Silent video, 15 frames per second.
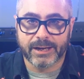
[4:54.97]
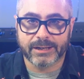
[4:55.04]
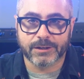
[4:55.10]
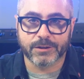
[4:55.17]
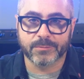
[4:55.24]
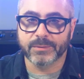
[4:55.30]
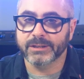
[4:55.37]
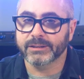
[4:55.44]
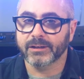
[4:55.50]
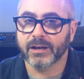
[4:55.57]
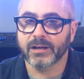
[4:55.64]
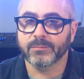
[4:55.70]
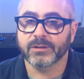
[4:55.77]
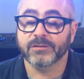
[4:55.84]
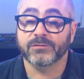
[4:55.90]
And in the
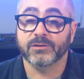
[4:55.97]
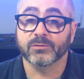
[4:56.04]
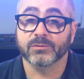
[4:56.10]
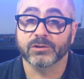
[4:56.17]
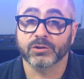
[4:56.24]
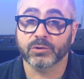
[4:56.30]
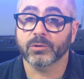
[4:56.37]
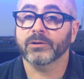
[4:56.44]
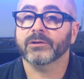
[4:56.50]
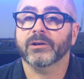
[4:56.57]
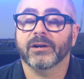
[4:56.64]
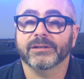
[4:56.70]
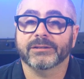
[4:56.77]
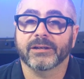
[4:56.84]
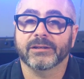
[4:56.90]
meantime, if you enjoy our
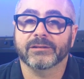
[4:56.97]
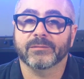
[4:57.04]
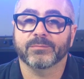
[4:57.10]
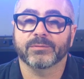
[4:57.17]
content,